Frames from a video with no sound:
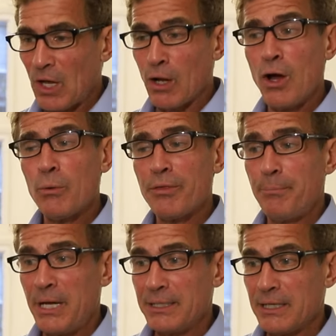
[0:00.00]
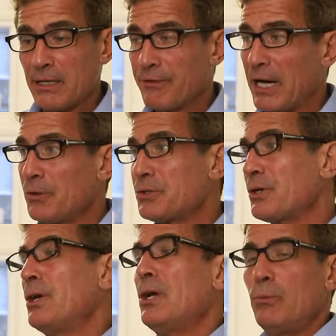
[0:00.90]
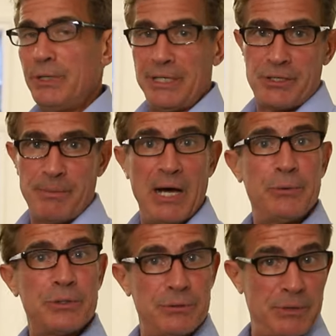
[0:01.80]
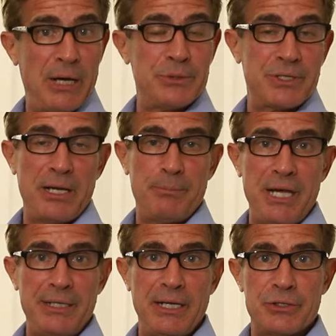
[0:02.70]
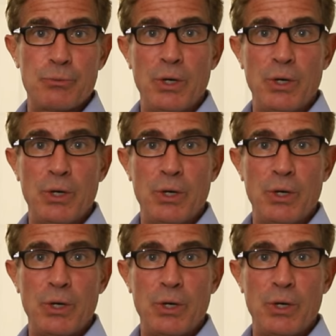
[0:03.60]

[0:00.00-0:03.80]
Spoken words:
Along with the painting of the house, we did some outside painting as